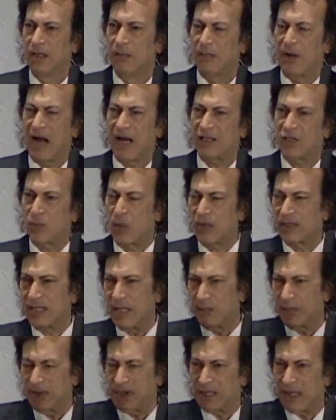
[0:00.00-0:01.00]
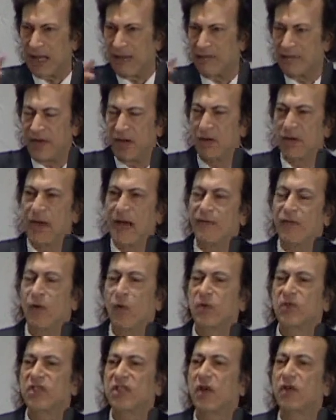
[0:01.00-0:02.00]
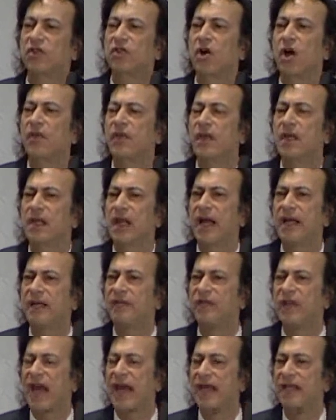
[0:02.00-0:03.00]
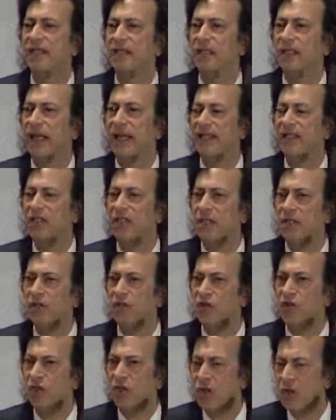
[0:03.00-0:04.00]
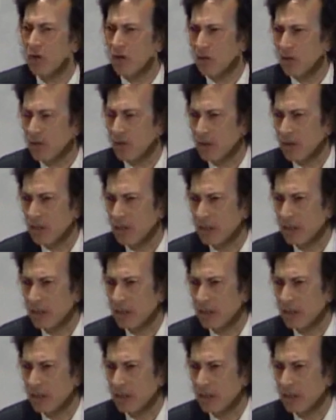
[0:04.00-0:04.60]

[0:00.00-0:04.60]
Bach's Well-Tempered Clavier never saw the light of day until 1802.